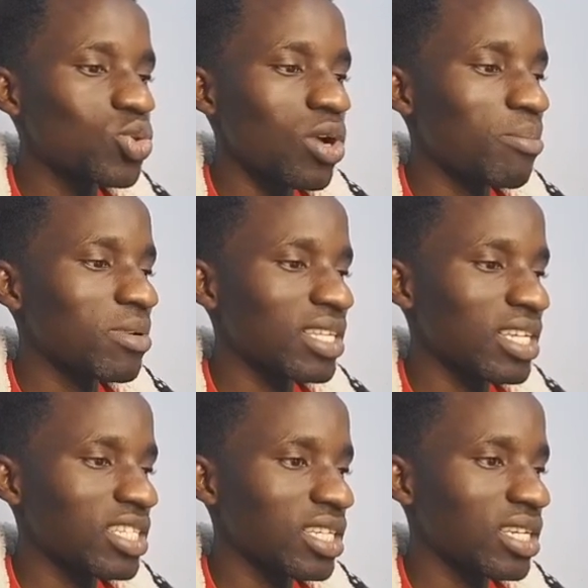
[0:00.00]
to
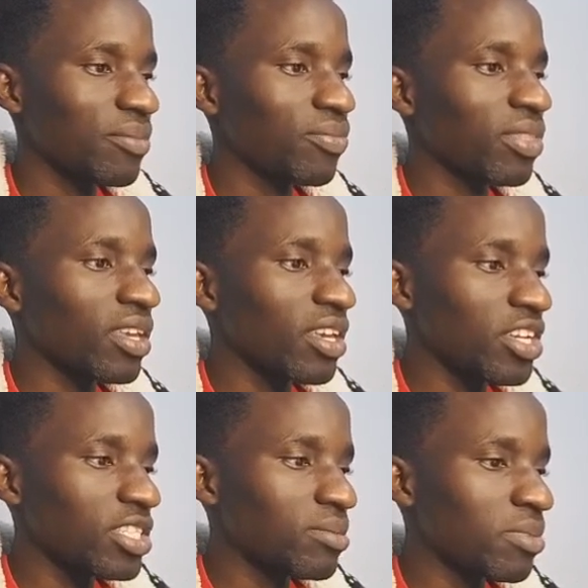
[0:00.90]
application,
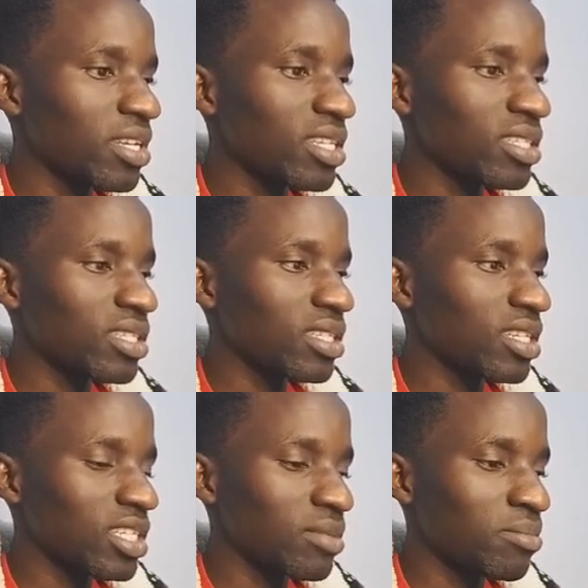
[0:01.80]
it
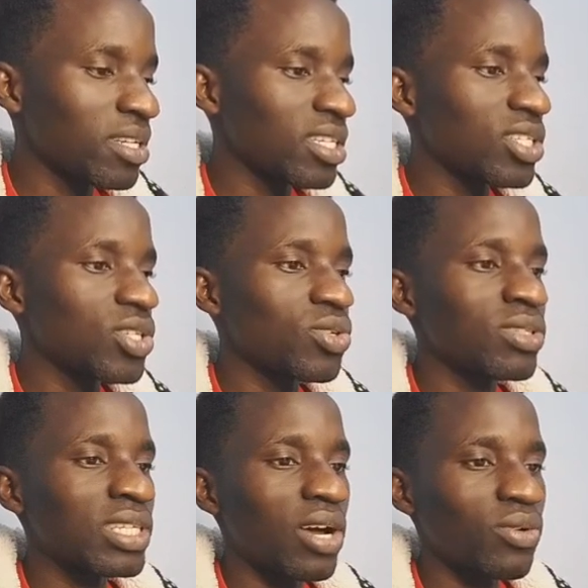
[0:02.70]
brings you
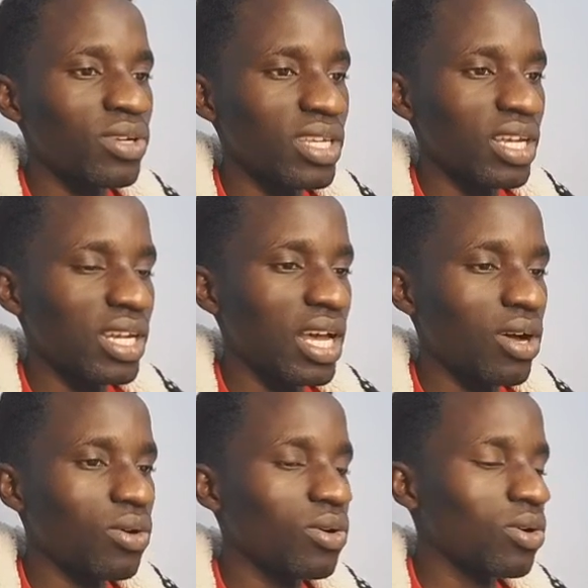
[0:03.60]
down here.
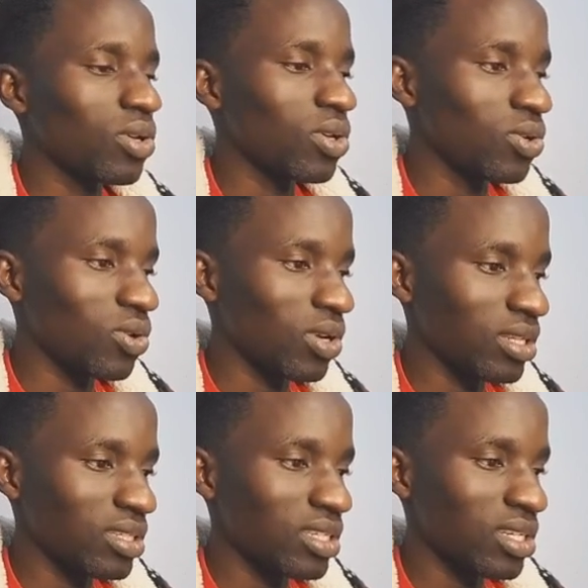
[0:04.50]
Now you can
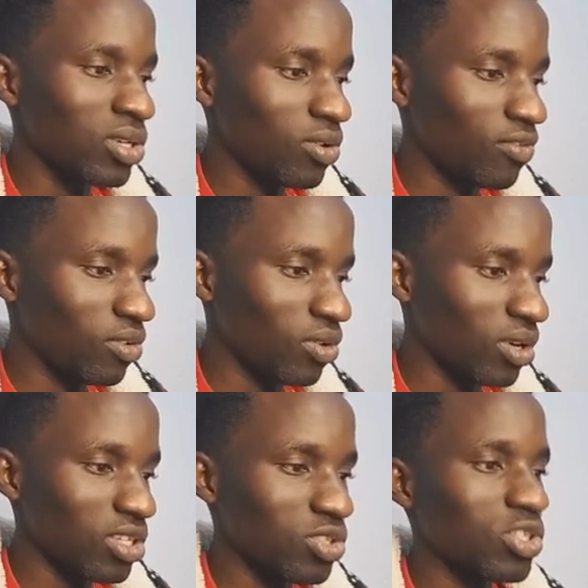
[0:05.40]
see go for
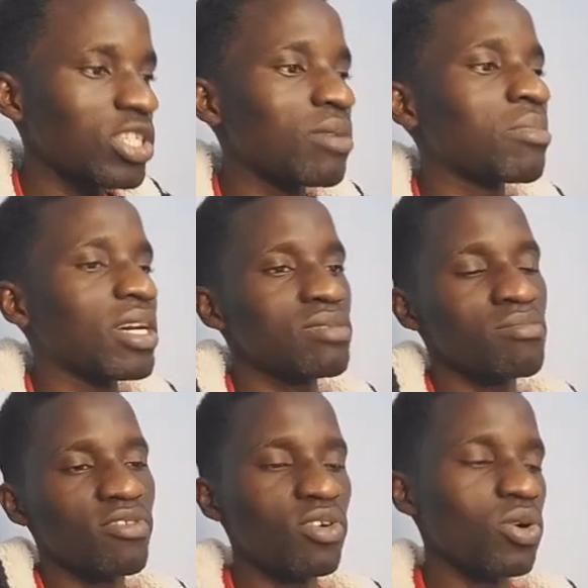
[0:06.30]
registration, but
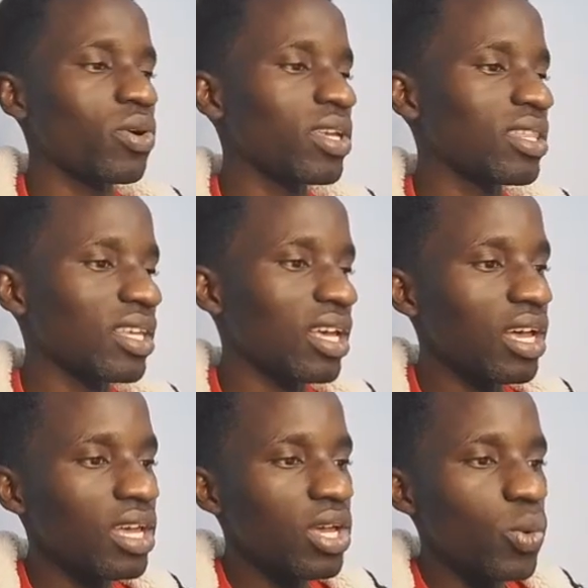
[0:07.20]
before going there
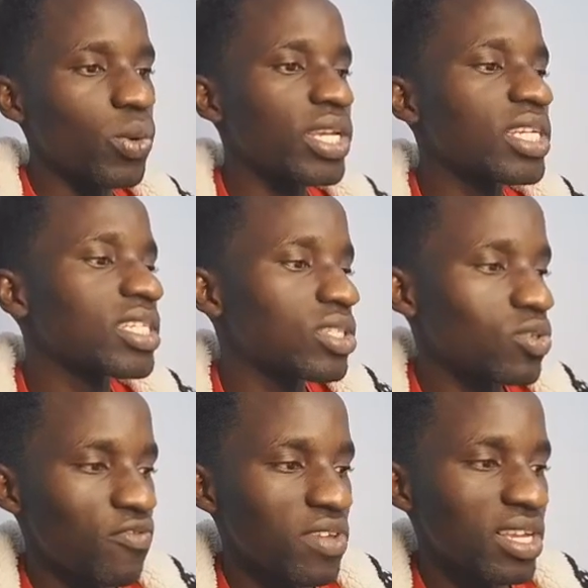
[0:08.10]
we need to
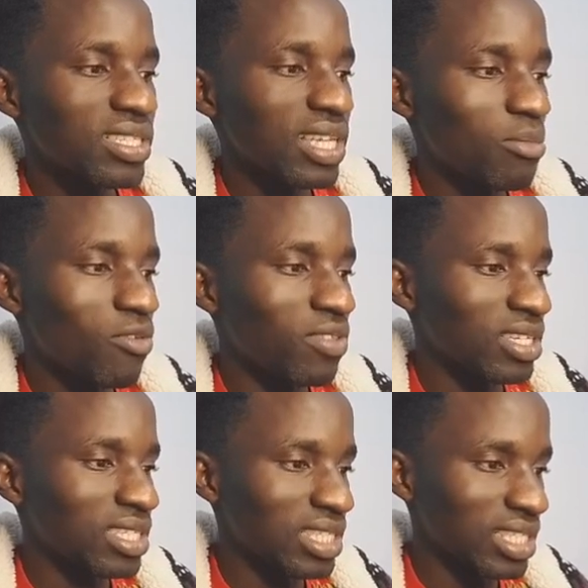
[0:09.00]
fill some of the
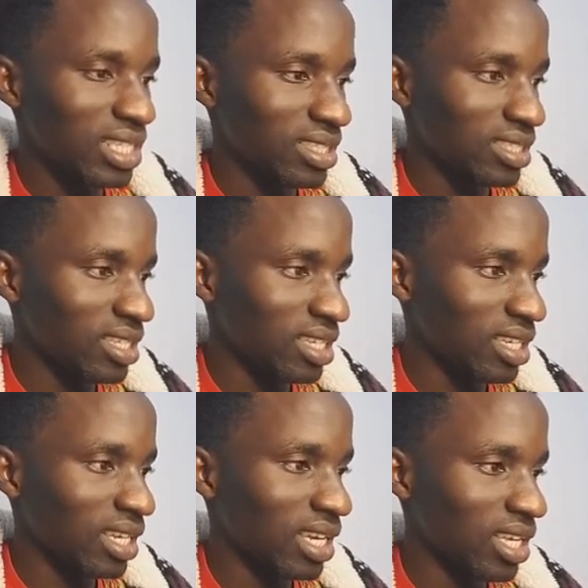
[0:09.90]
details here,
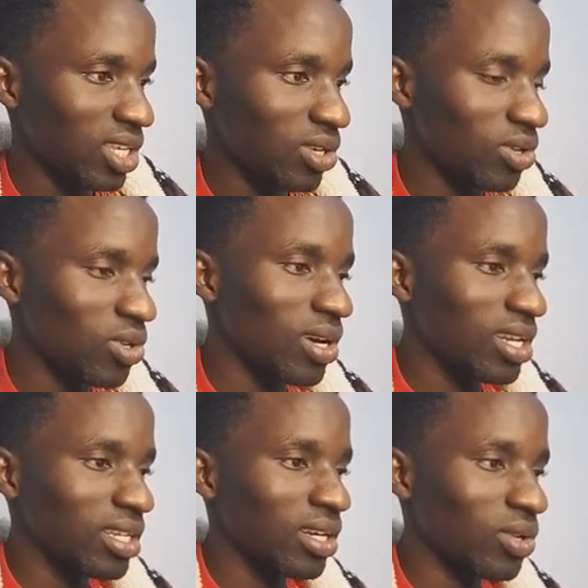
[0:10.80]
like you are
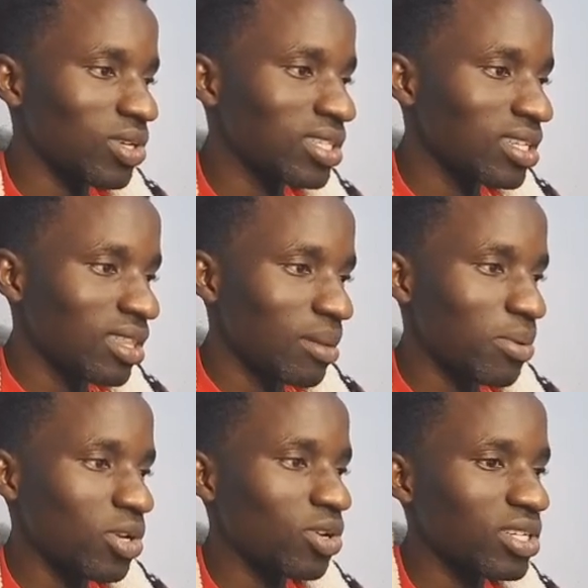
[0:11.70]
requested the
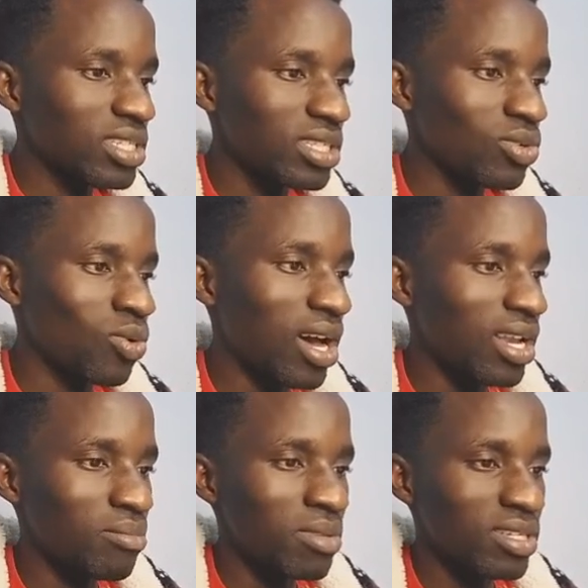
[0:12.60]
priority
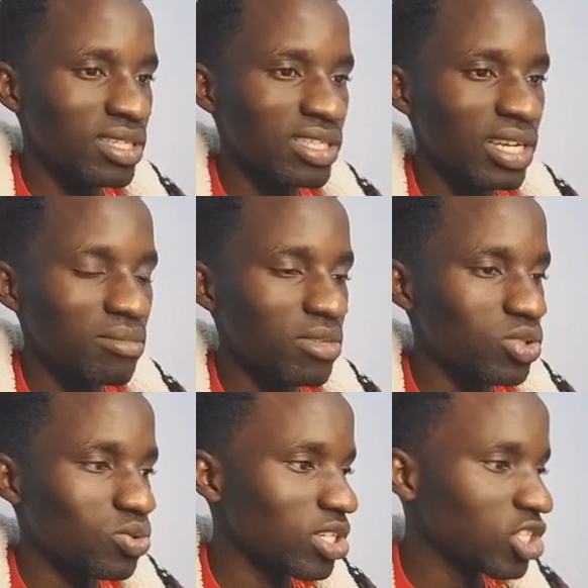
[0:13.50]
1 business
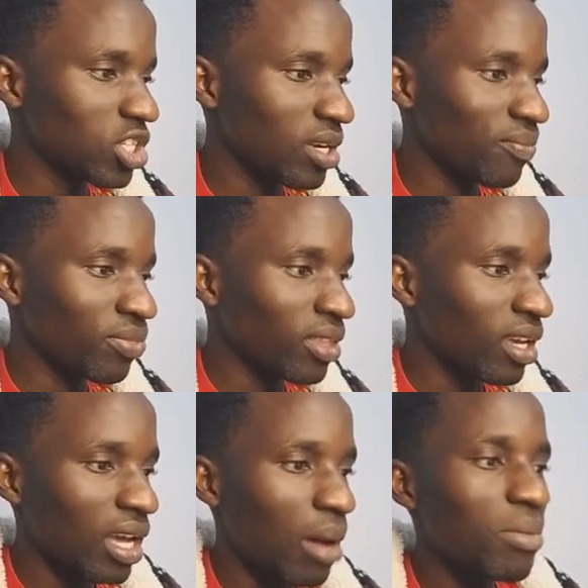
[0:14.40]
administration,
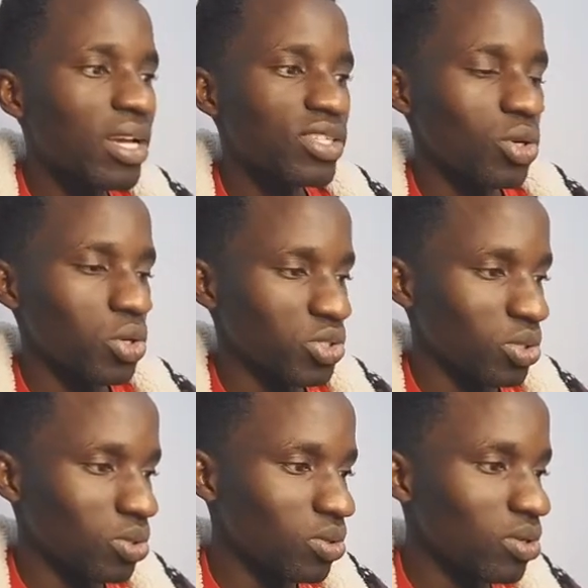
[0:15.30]
campus
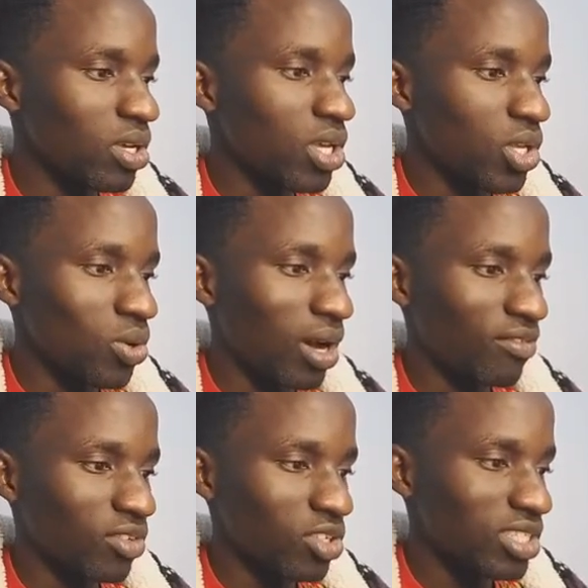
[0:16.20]
Oslo. You have
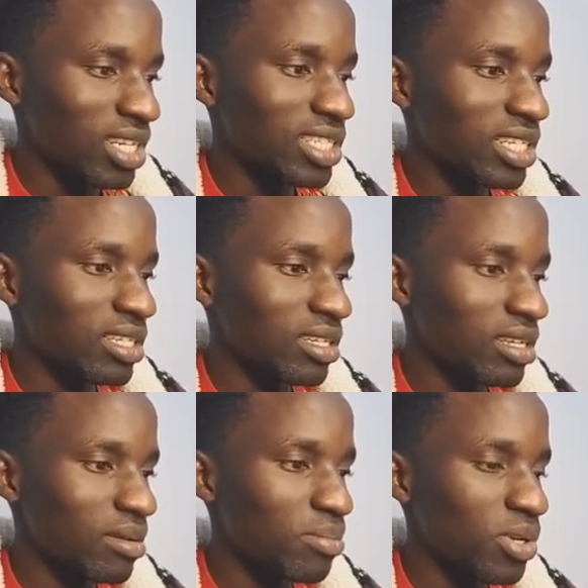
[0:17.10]
not selected the
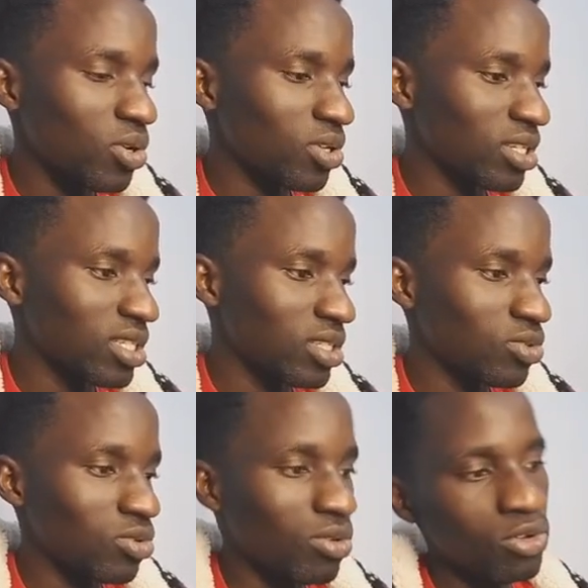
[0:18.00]
priority
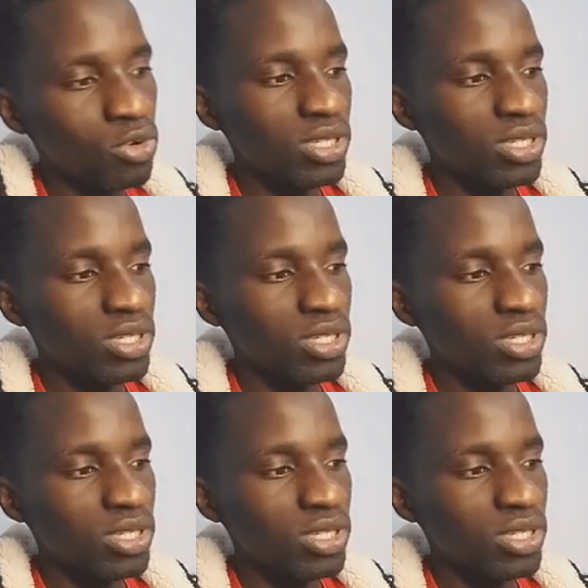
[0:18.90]
2. You